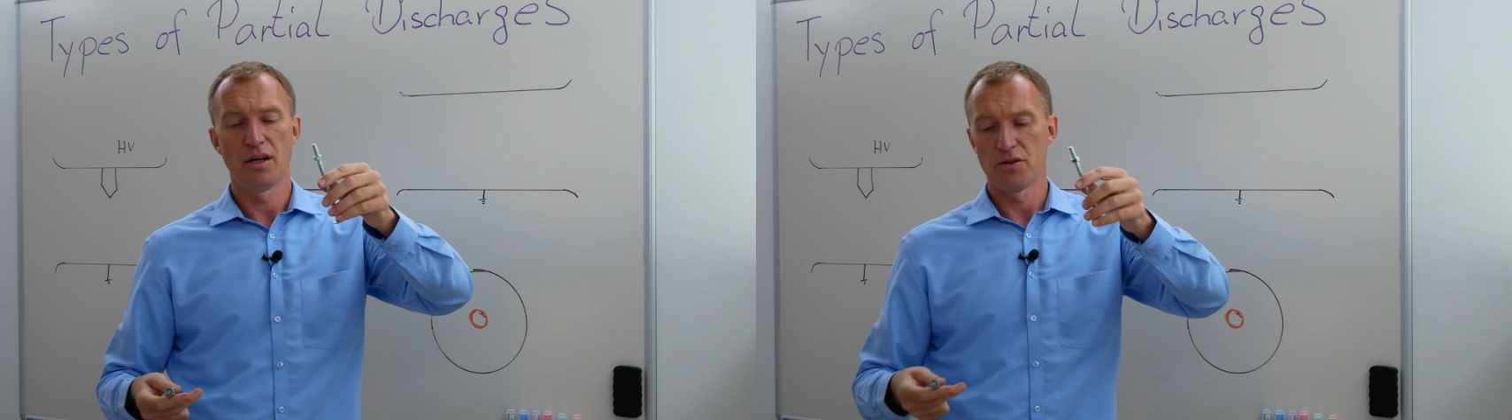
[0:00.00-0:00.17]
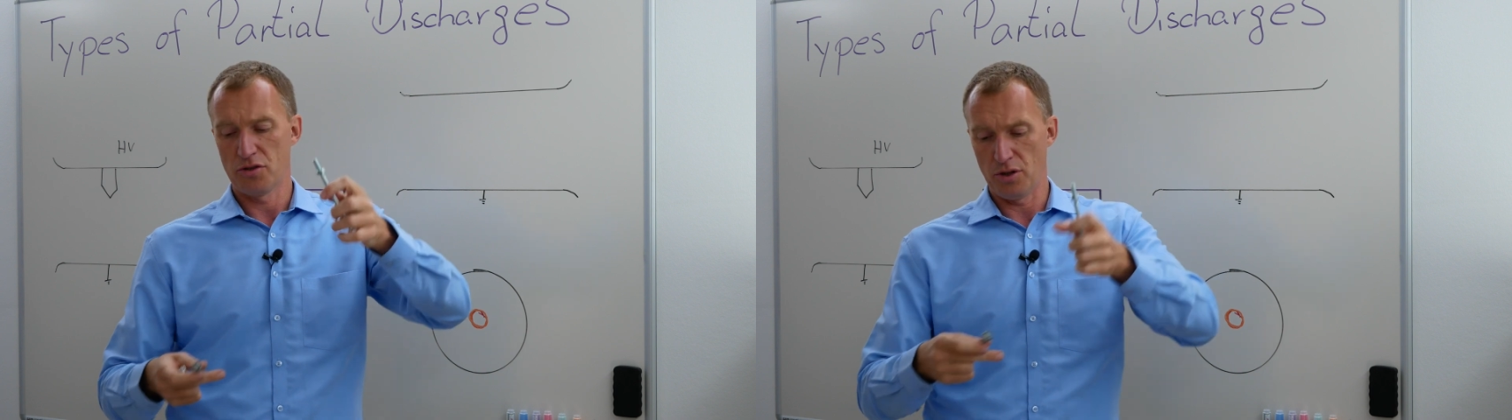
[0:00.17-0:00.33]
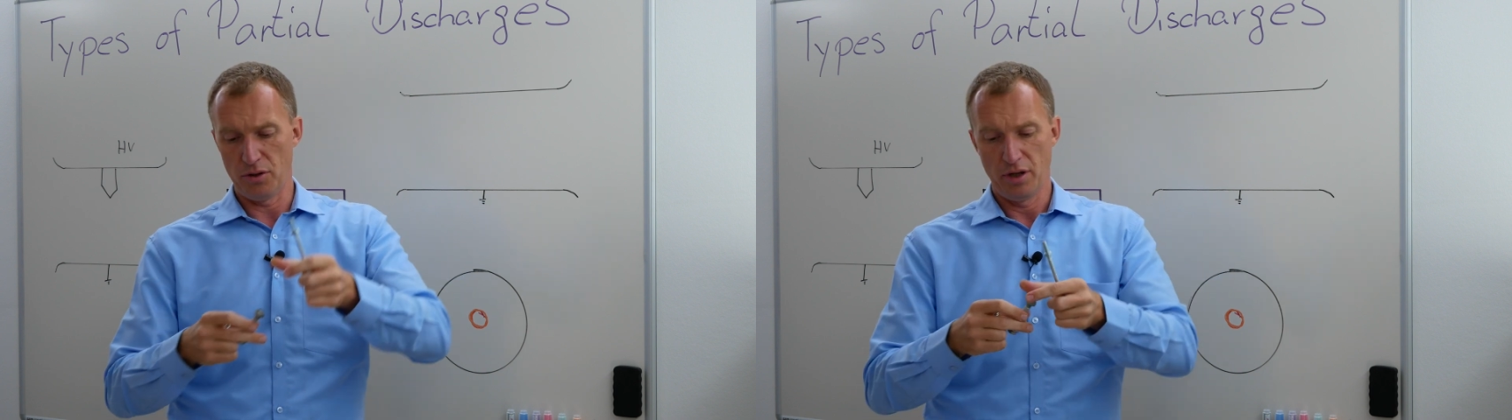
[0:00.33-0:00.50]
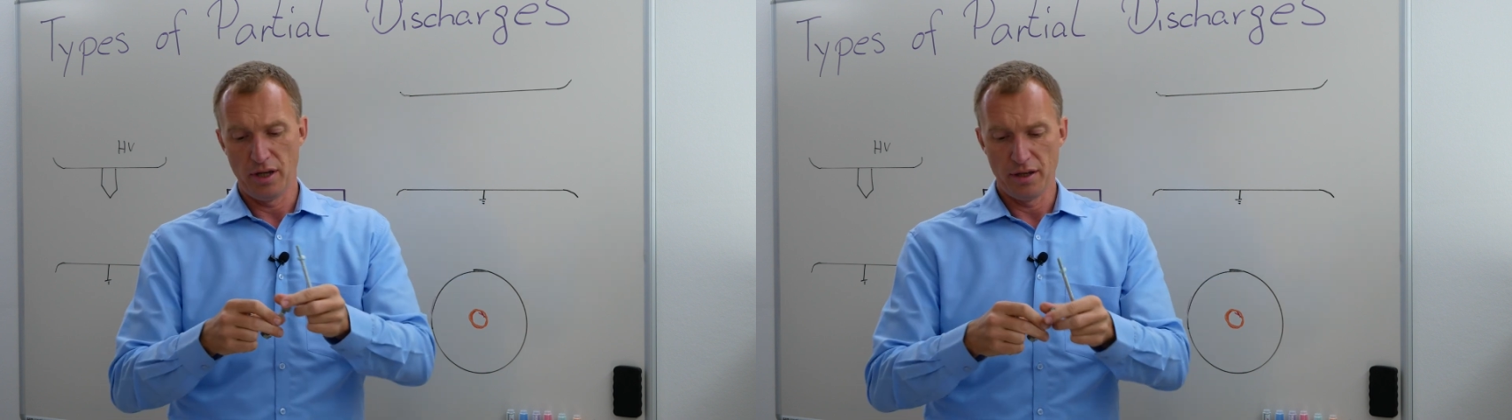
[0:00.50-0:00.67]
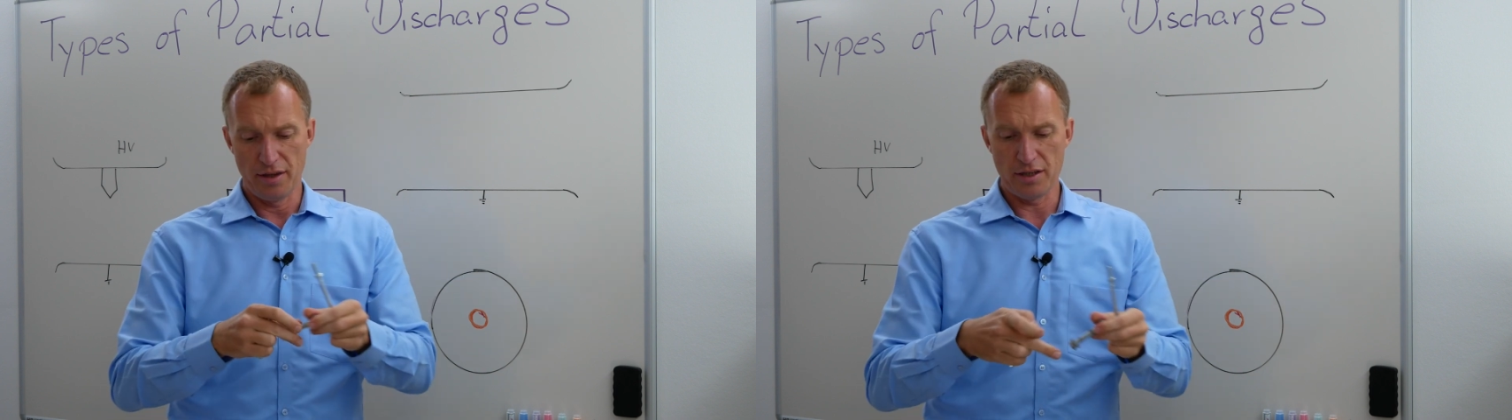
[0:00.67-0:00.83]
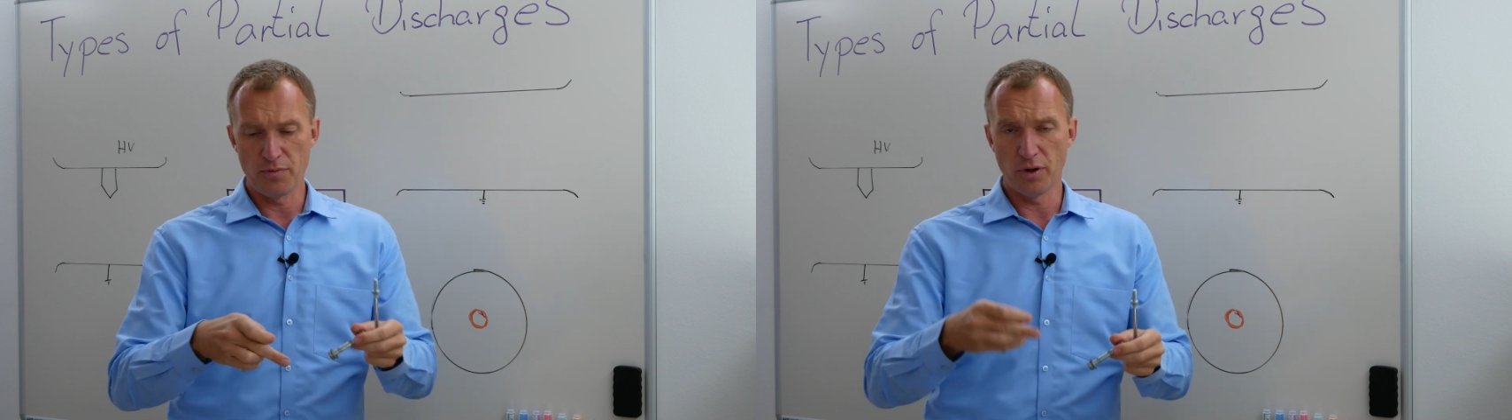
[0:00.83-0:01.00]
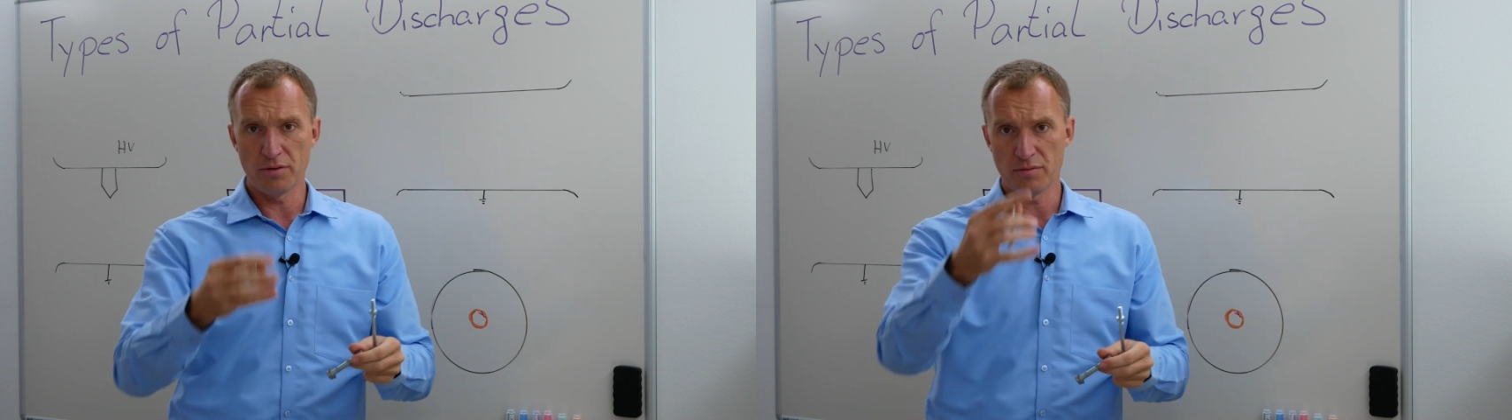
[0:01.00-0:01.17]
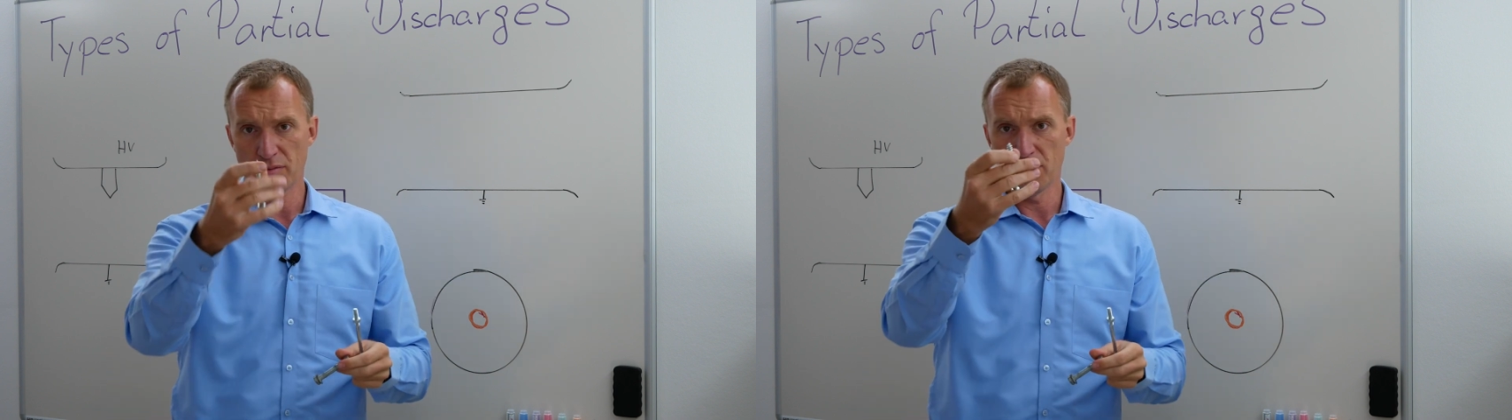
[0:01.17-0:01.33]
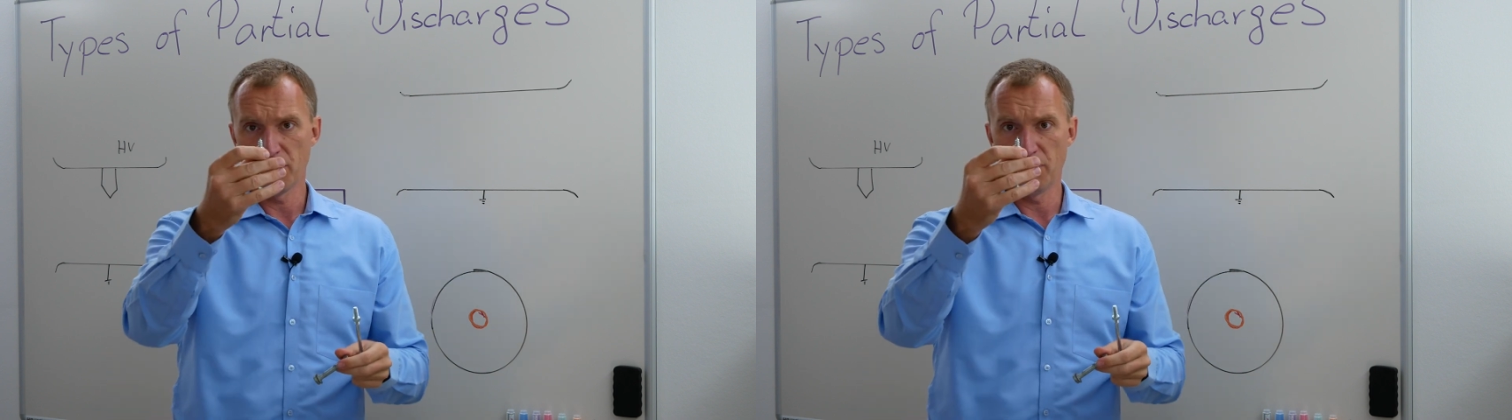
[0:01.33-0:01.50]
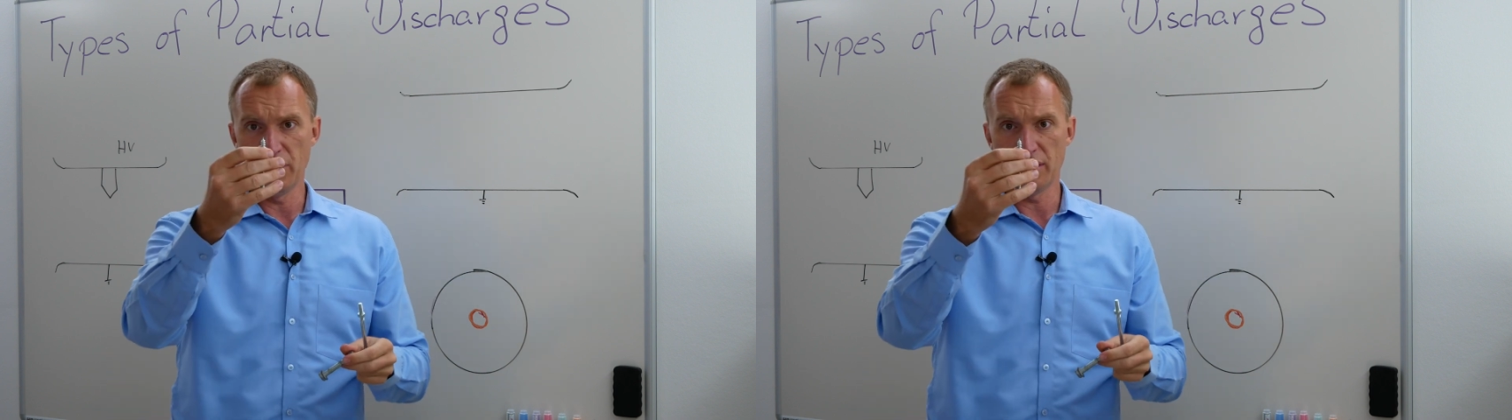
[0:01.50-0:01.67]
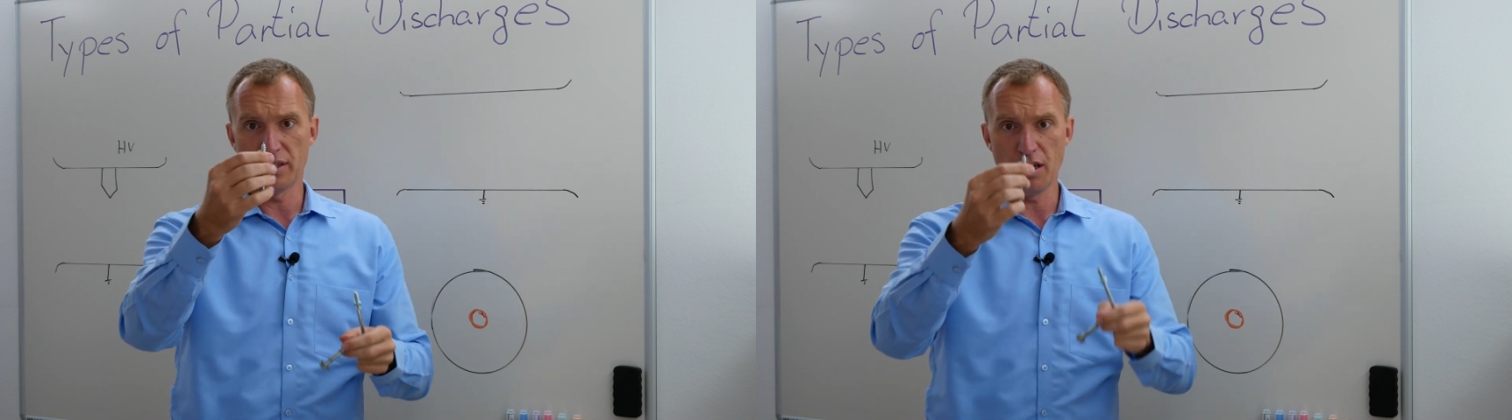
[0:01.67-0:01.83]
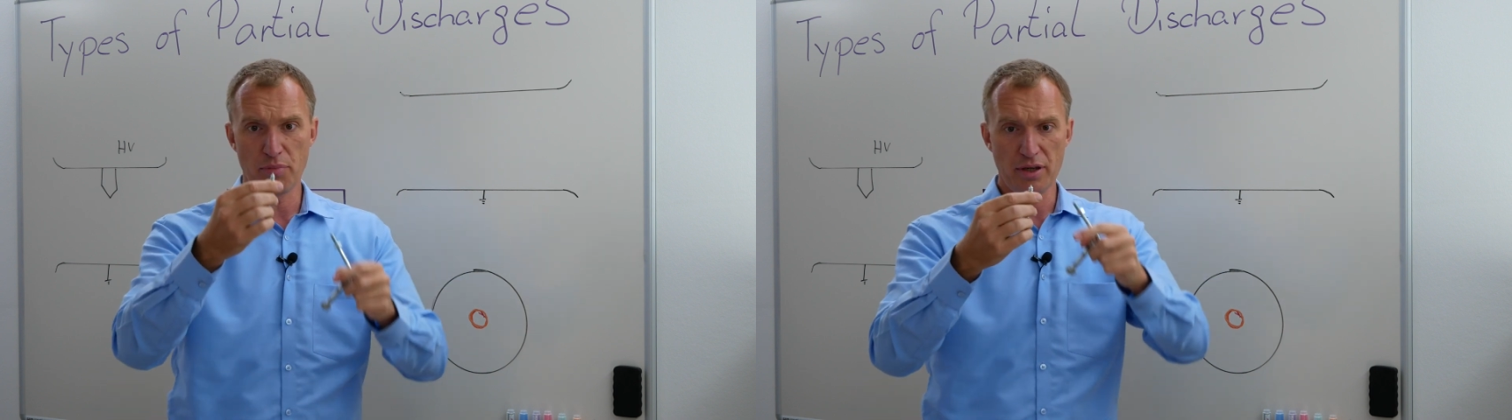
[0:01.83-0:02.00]
So this one
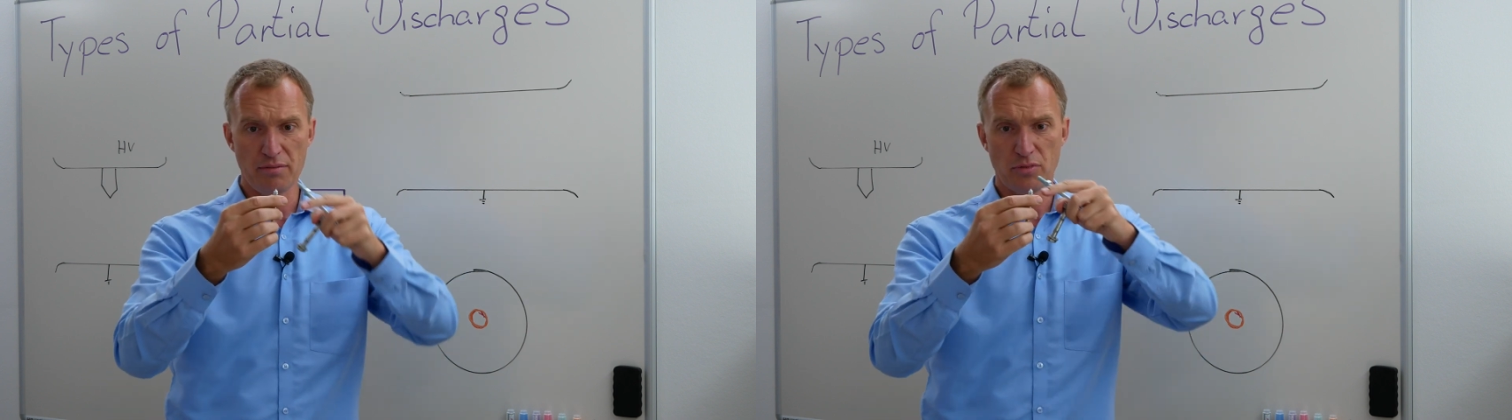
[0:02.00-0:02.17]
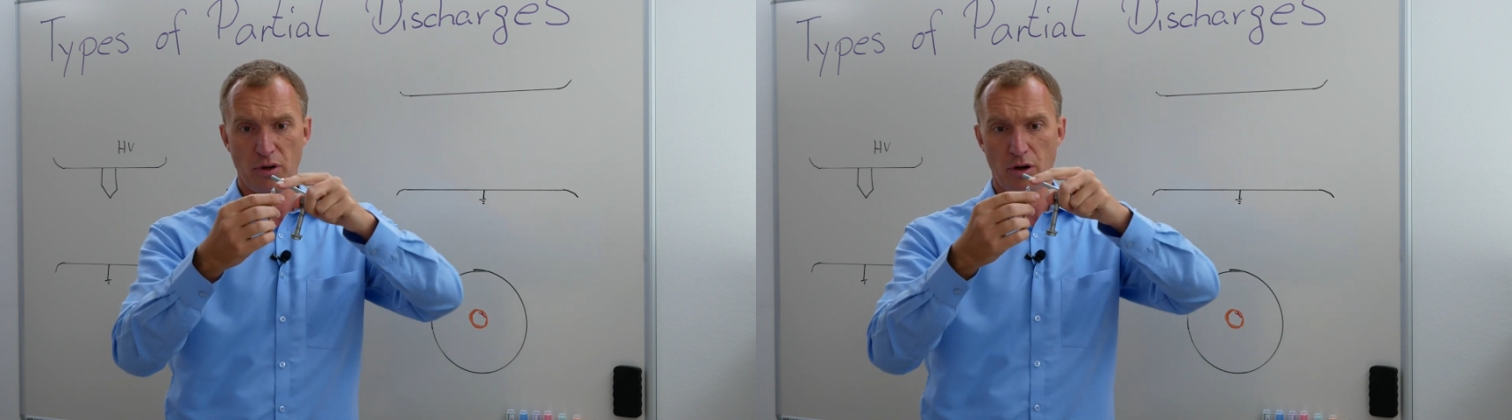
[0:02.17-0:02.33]
being tippy